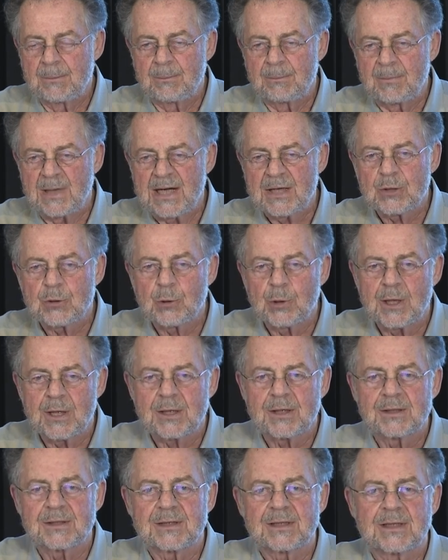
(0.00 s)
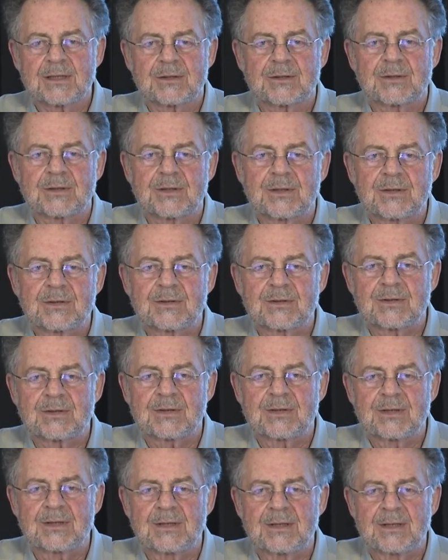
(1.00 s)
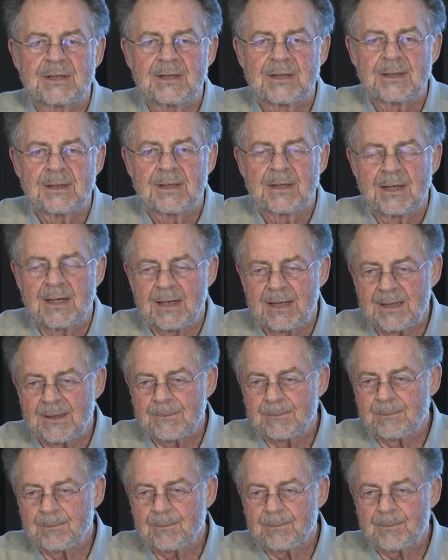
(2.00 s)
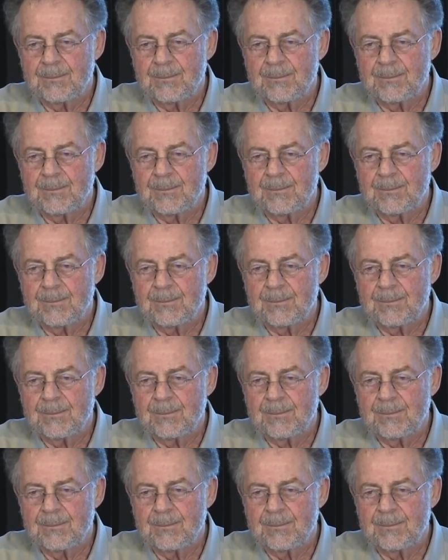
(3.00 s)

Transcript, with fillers: microarchitectures. Um,